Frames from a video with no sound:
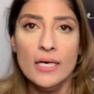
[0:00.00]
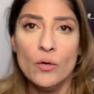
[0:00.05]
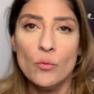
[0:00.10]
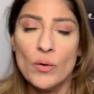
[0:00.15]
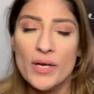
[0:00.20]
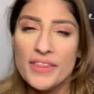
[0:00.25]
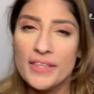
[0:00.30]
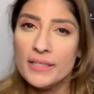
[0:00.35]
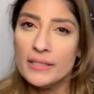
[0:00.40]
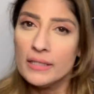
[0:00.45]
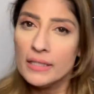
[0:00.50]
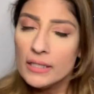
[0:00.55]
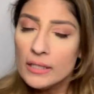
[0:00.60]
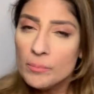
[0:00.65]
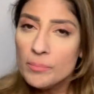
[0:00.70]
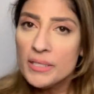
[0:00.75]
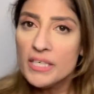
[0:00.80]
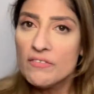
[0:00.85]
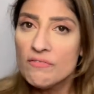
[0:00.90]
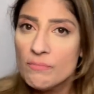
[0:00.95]
with a
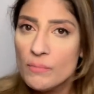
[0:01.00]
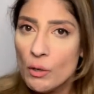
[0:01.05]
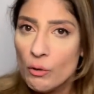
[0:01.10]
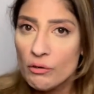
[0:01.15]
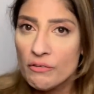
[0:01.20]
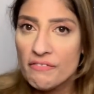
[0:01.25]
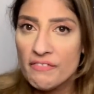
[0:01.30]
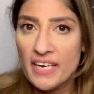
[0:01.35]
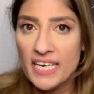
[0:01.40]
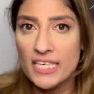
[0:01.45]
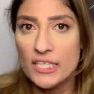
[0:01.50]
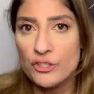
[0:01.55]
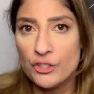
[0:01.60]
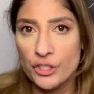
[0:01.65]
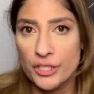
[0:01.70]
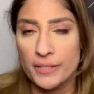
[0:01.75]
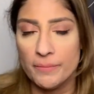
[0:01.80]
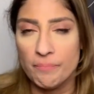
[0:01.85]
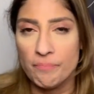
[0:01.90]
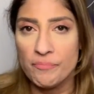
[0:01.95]
little bit of
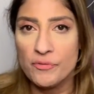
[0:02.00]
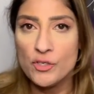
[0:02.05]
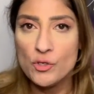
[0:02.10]
motivation,